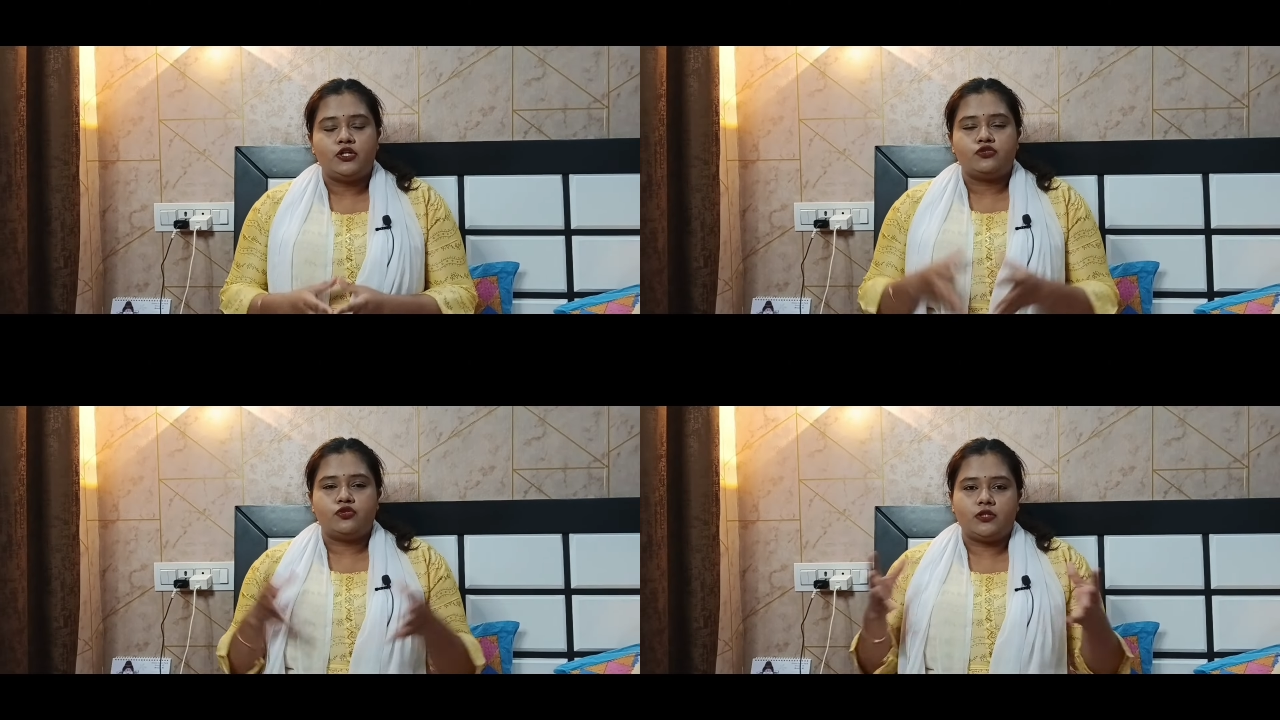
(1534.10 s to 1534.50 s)

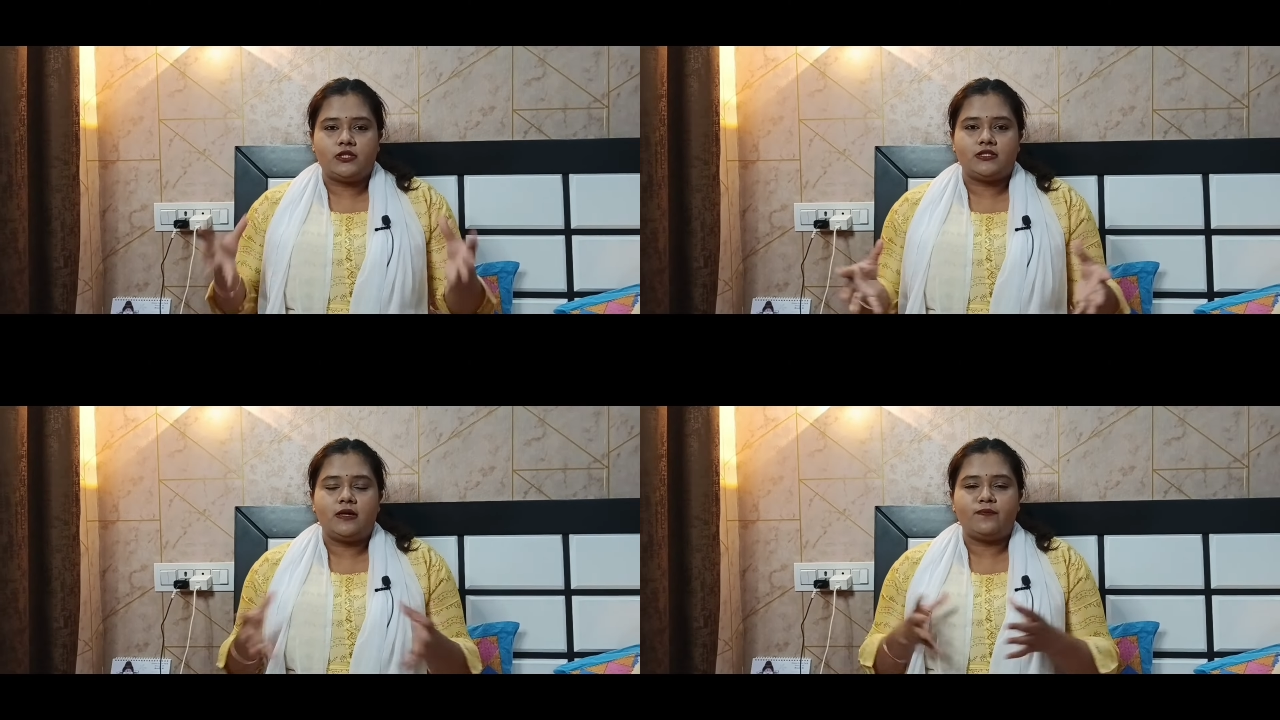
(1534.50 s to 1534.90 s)
So
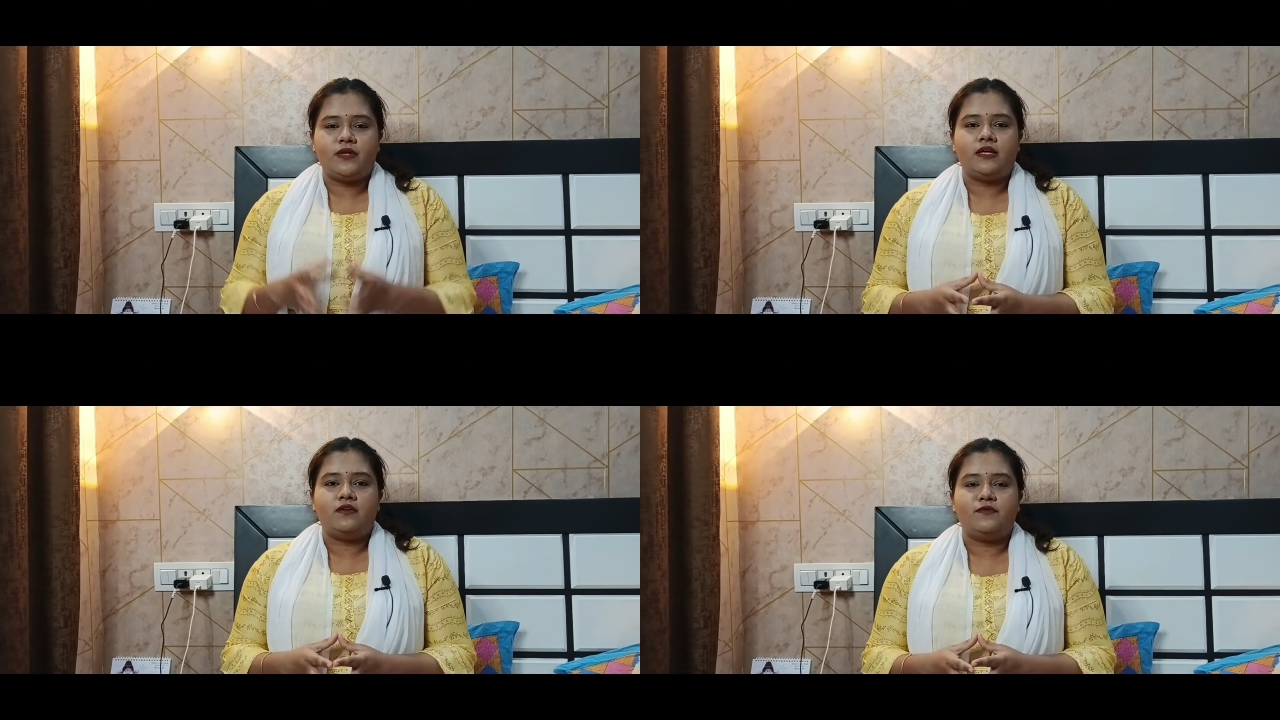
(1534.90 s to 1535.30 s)
this is
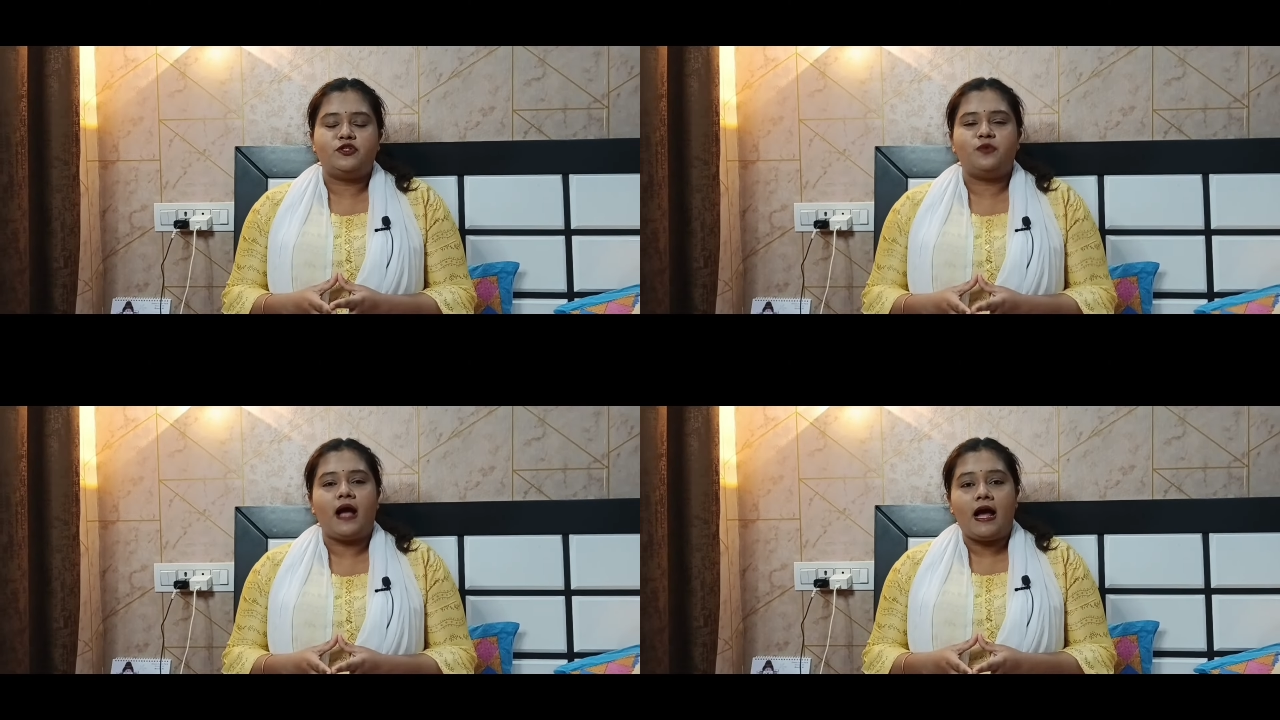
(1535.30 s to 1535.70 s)
something
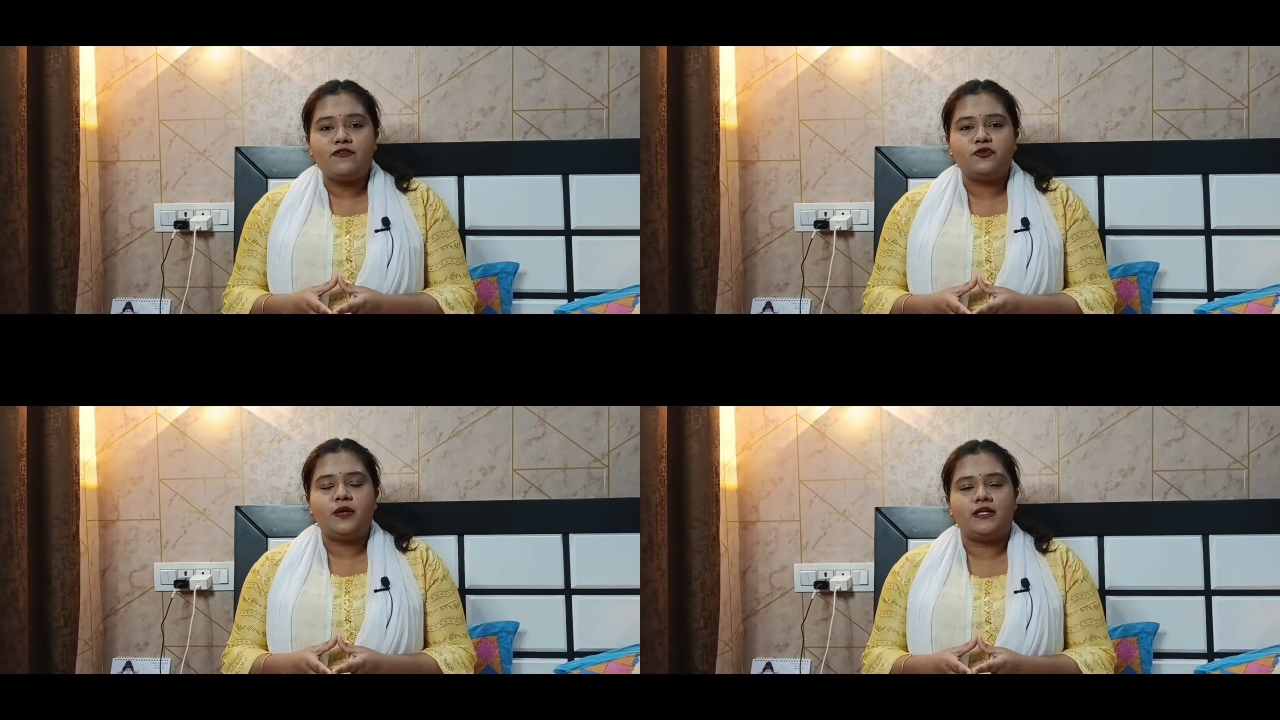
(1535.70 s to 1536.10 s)
which you
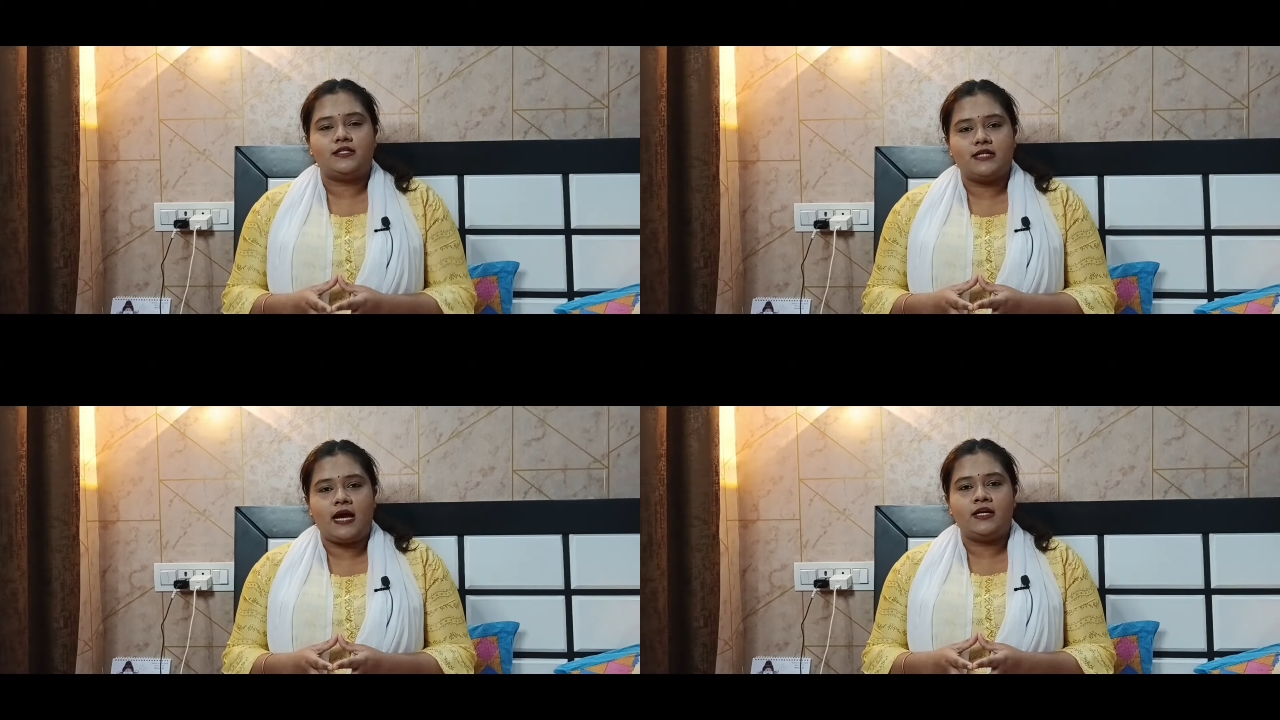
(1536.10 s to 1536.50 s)
have to
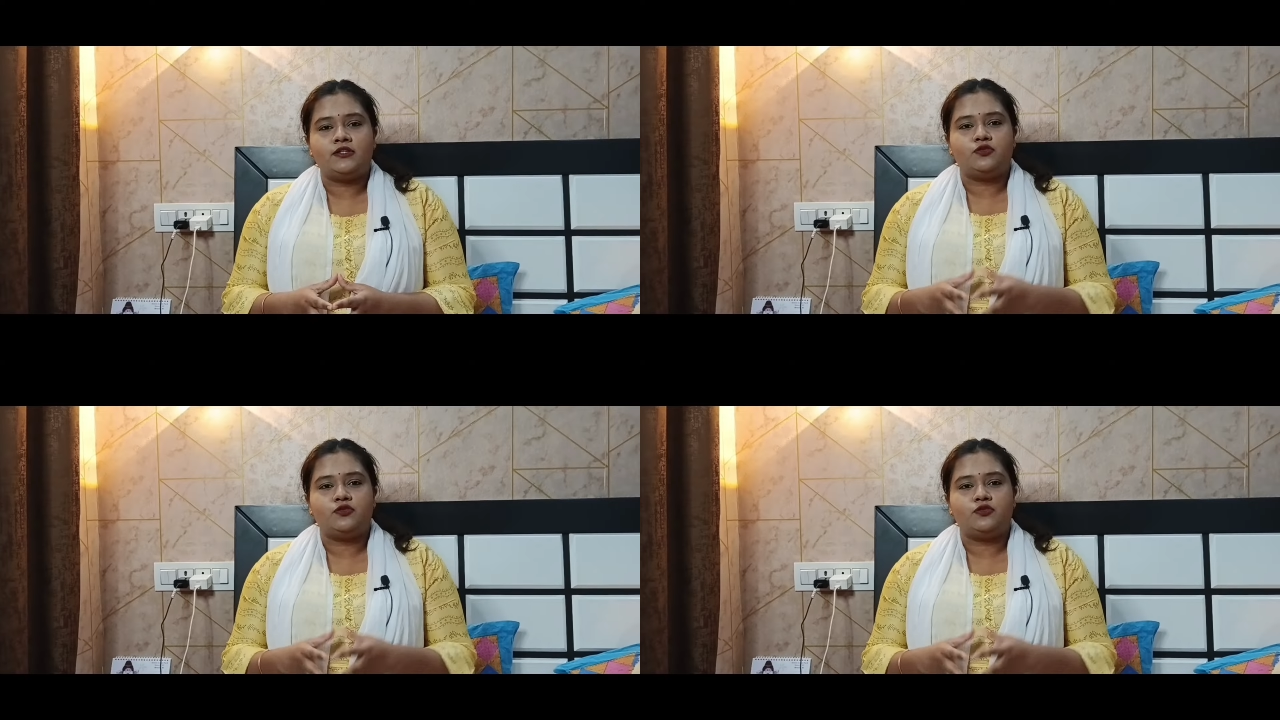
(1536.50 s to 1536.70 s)
understand.